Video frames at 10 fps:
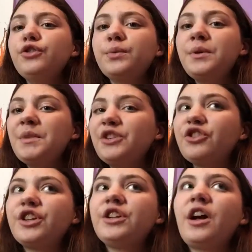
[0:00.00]
just want to make
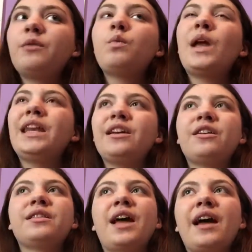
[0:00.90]
sure you're not waiting
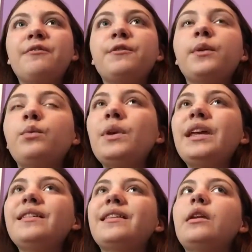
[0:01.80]
on that for
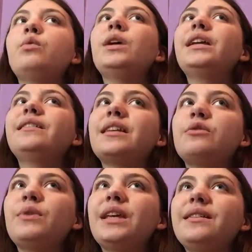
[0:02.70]
weeks and weeks
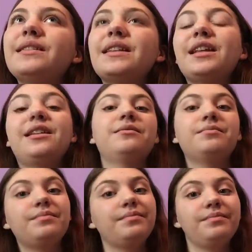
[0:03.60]
and weeks, and
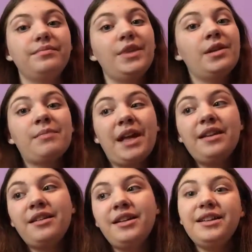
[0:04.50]
then you
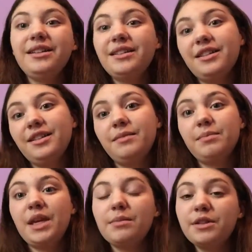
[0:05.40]
might not
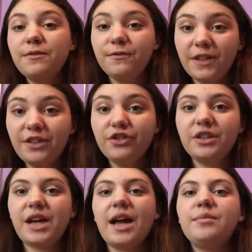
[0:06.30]
be able to finish
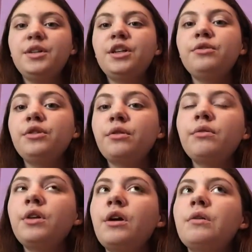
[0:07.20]
in time, you know, you
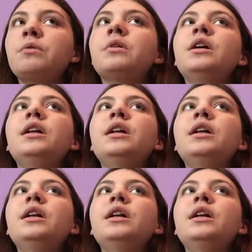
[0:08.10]
don't know.